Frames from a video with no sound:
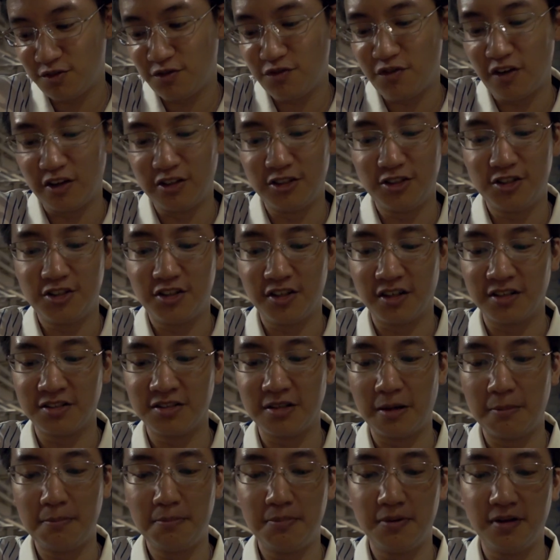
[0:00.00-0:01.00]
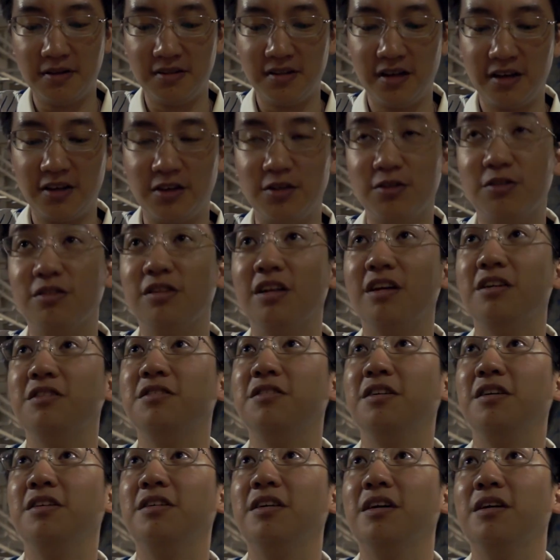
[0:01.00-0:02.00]
fudge things up and like use less
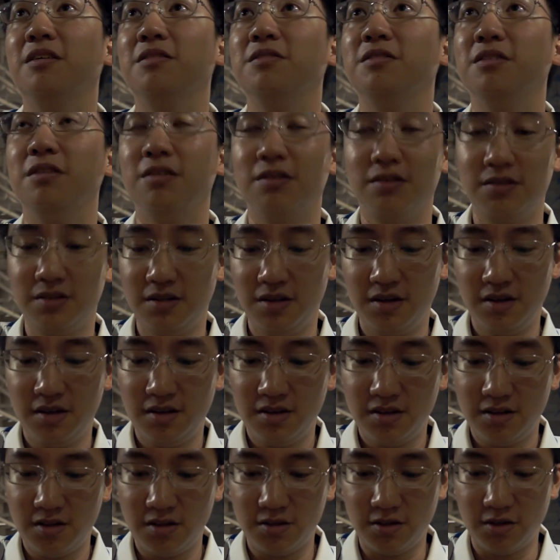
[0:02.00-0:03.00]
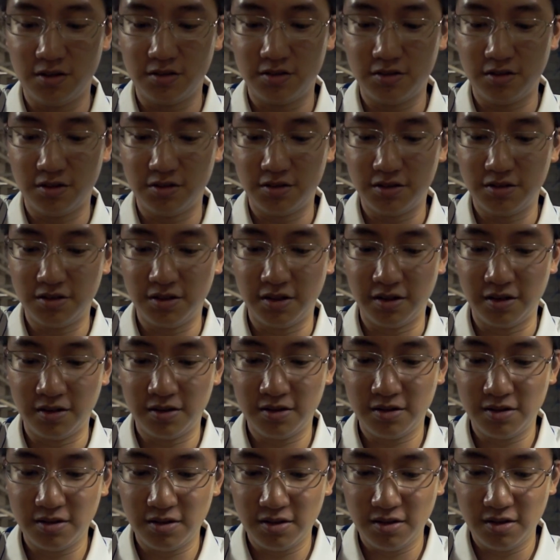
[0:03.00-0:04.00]
detail. So honestly,
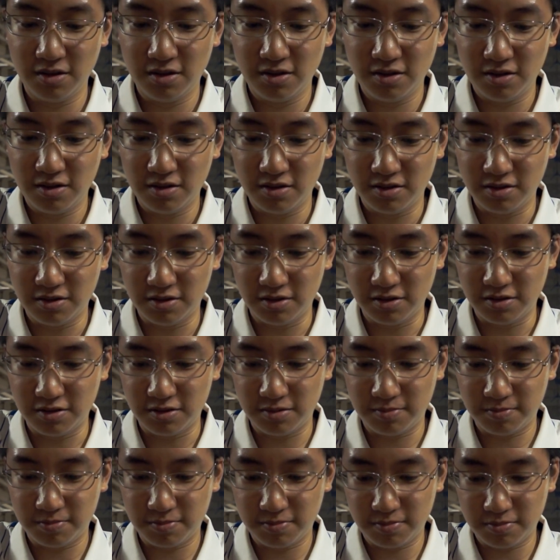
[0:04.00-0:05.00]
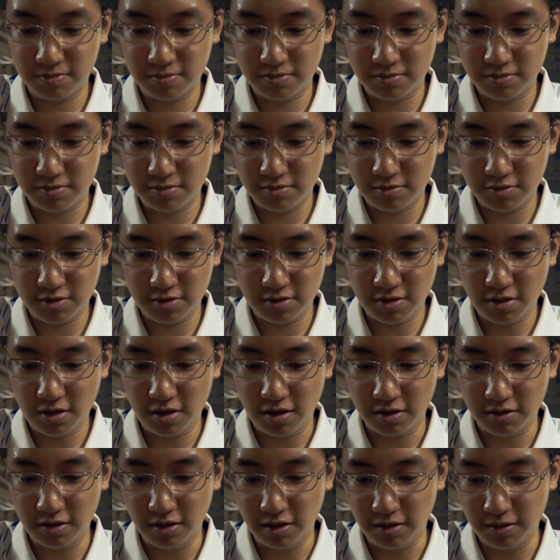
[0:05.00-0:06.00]
it's
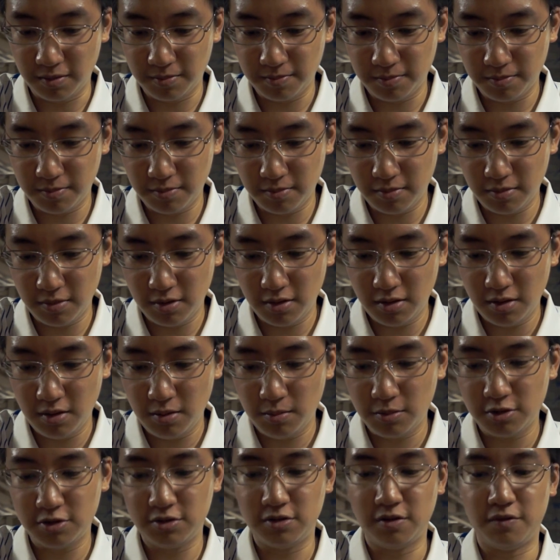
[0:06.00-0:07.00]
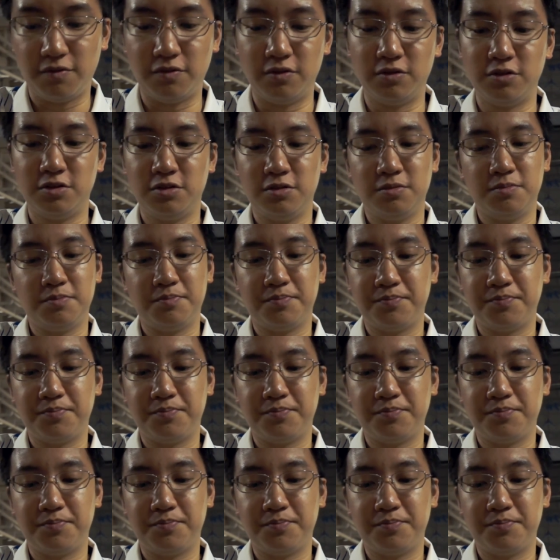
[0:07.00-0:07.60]
hardly much difference.